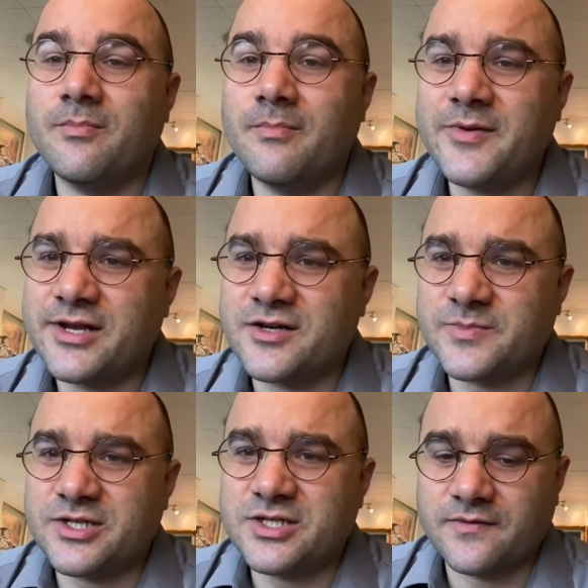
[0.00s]
Memory care is
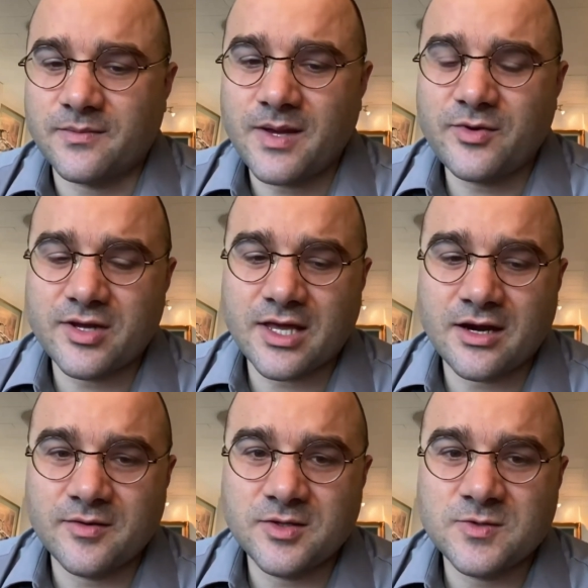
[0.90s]
much different. Memory
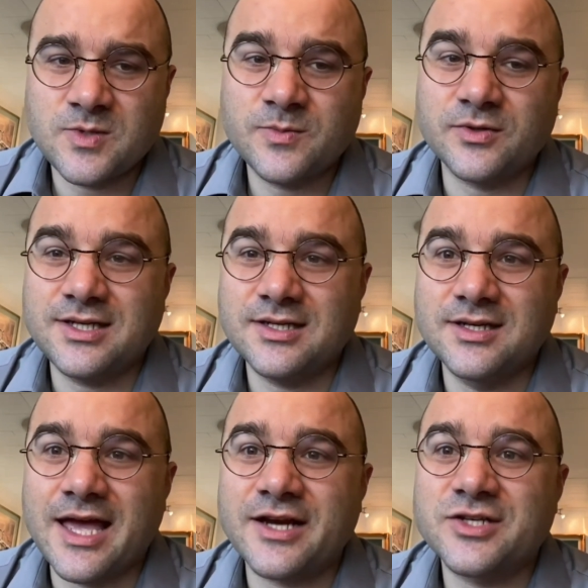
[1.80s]
care, these people
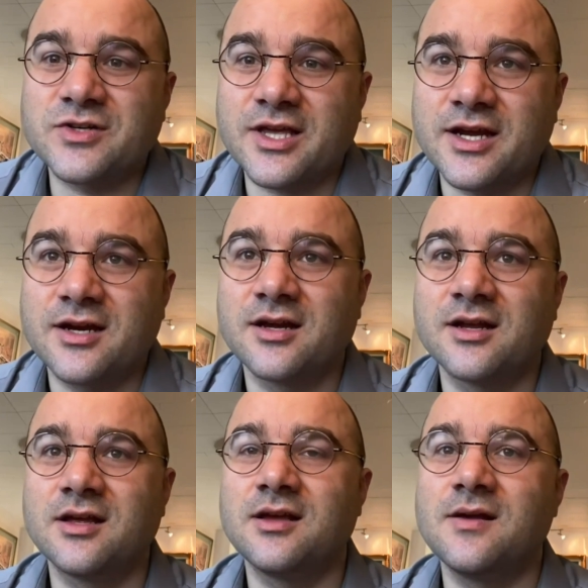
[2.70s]
need extra care,
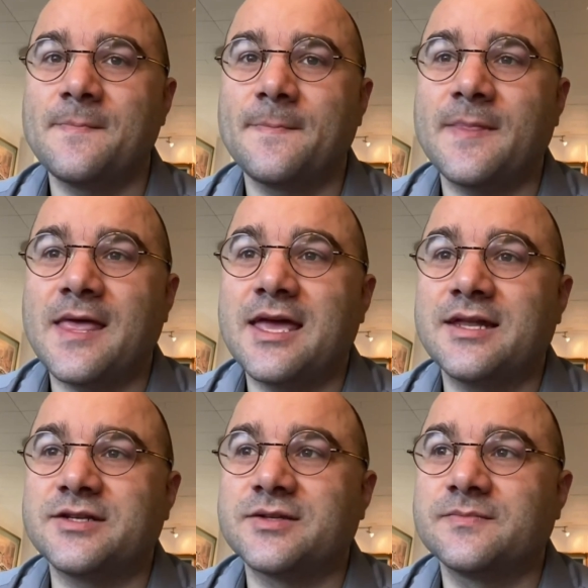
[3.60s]

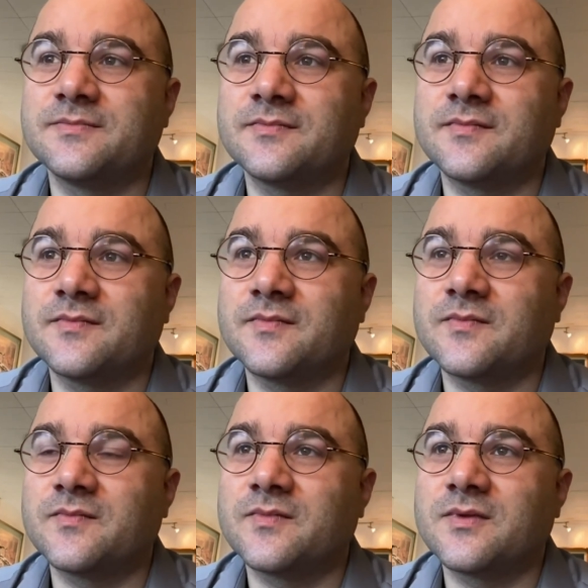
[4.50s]
and
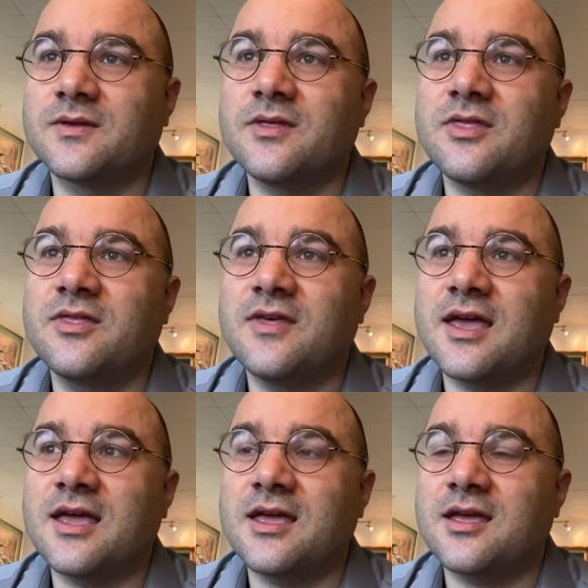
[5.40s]

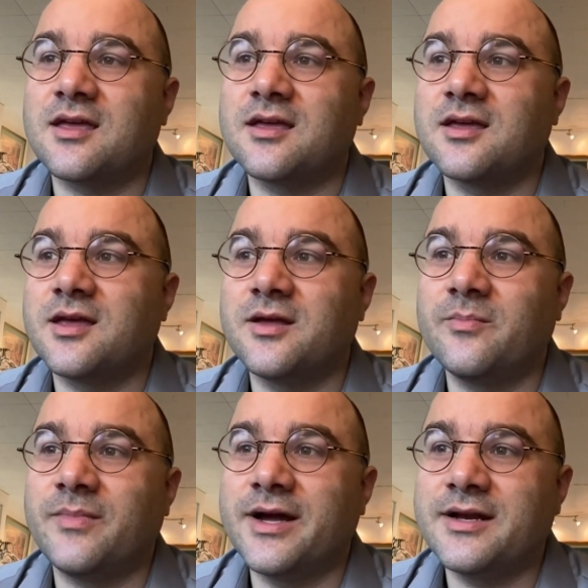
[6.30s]
they
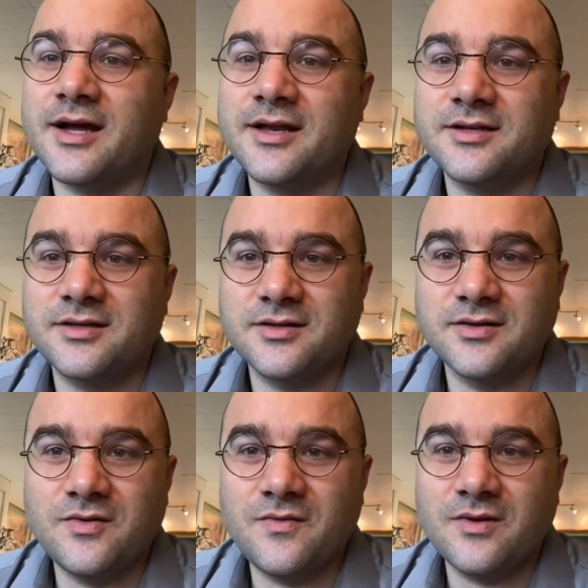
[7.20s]
might not
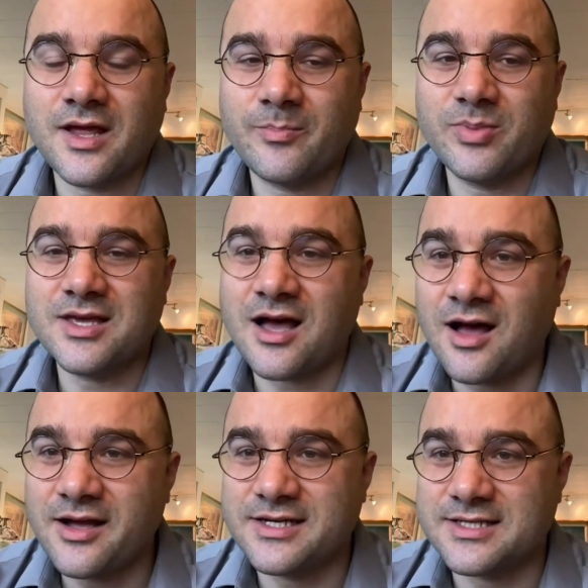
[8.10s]
be
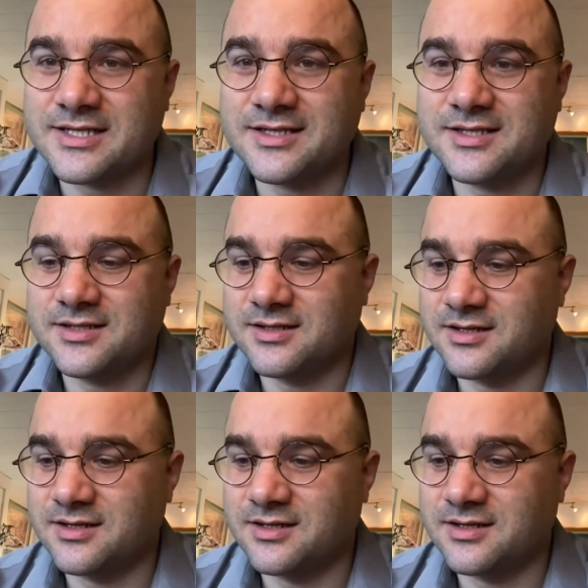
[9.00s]
cognizant